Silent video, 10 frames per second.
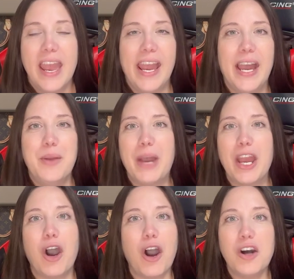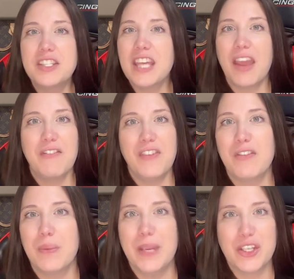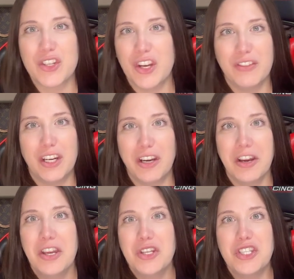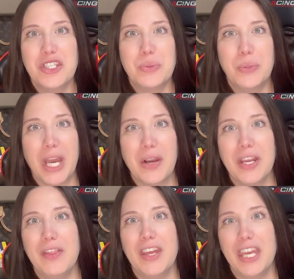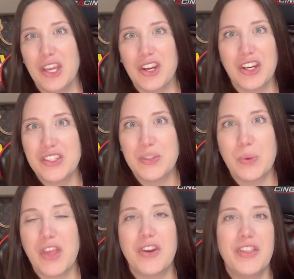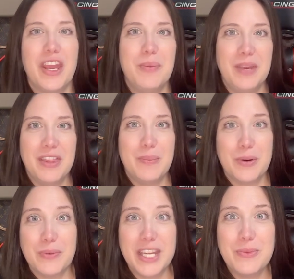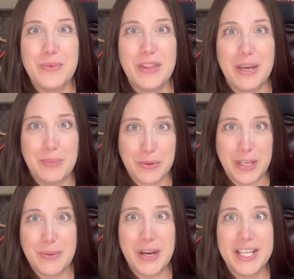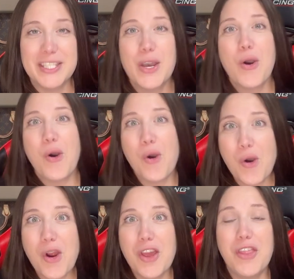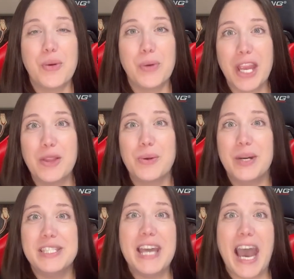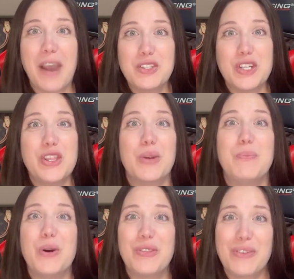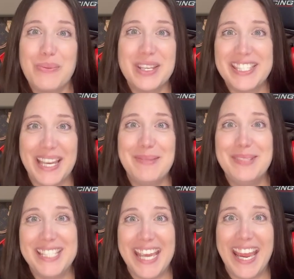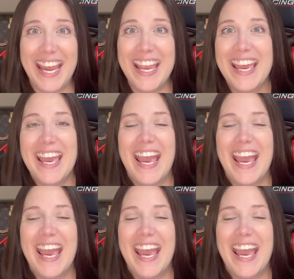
And my all-time favorite picture of her, she's wearing the ears, whether they'd be the Marie ones or the regular ones after. They're both from the same day.